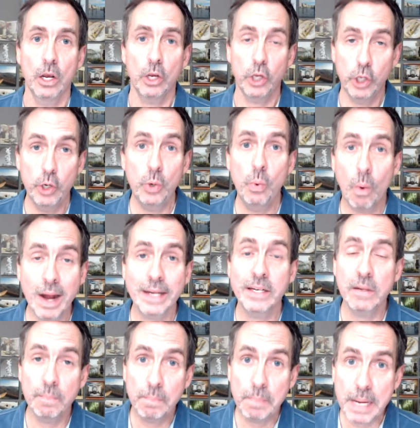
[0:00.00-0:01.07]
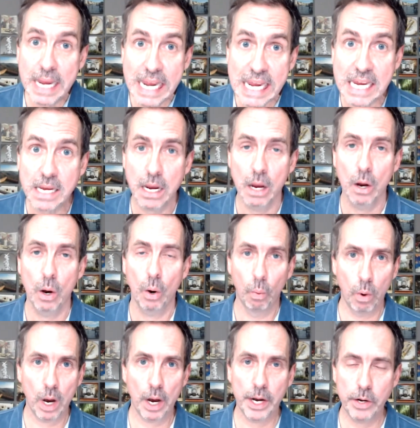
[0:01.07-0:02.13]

You want to be where